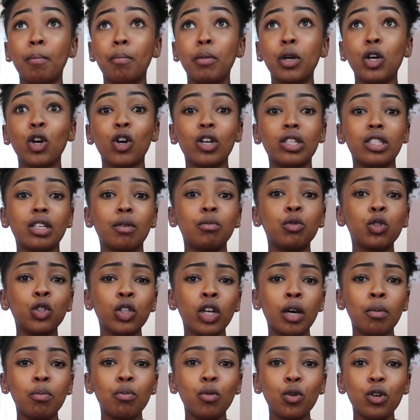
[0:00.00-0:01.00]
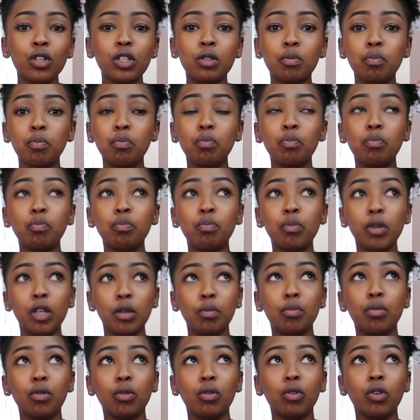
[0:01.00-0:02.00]
Because I'm sure most
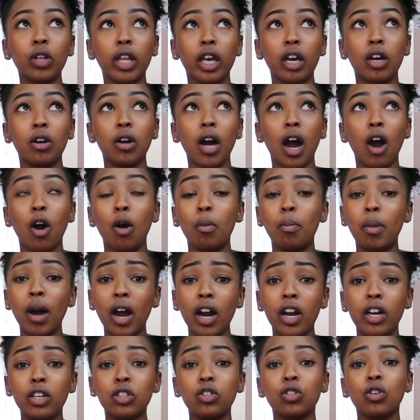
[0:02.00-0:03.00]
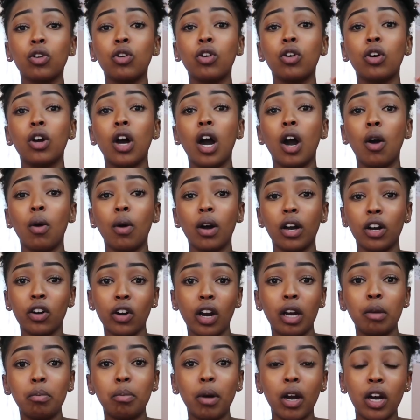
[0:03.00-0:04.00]
people, like our parents or our
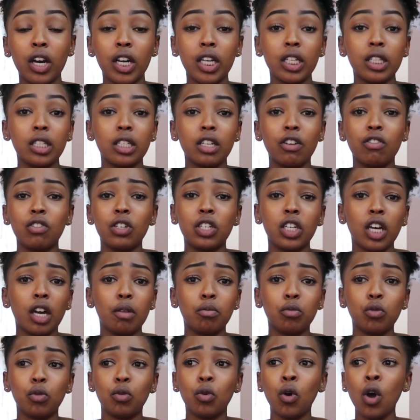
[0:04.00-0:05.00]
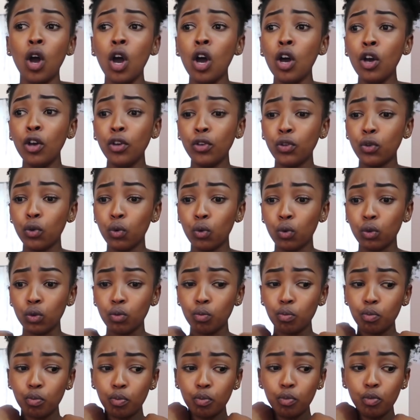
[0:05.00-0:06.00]
grandparents, every time you
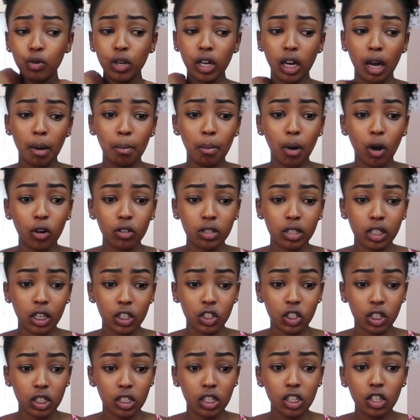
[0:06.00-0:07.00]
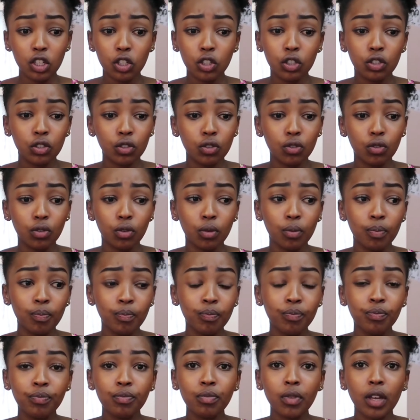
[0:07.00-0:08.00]
bring about such an issue,
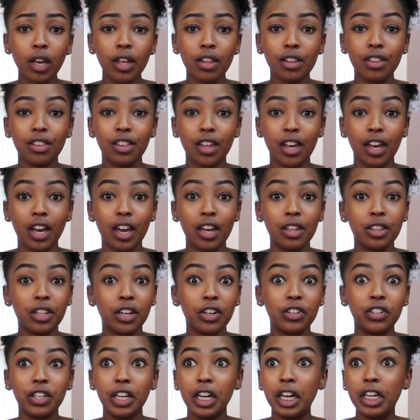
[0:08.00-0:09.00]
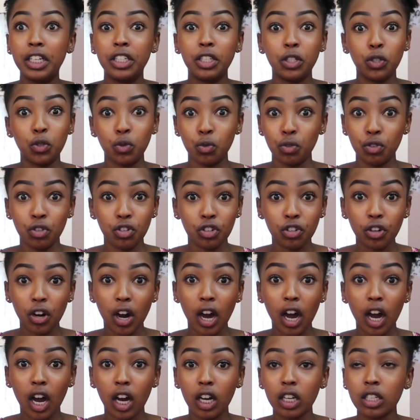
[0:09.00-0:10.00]
they either relate it to
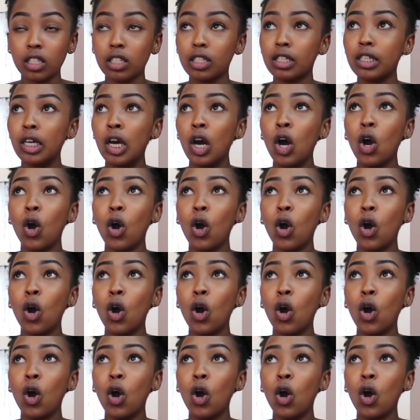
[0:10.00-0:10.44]
drugs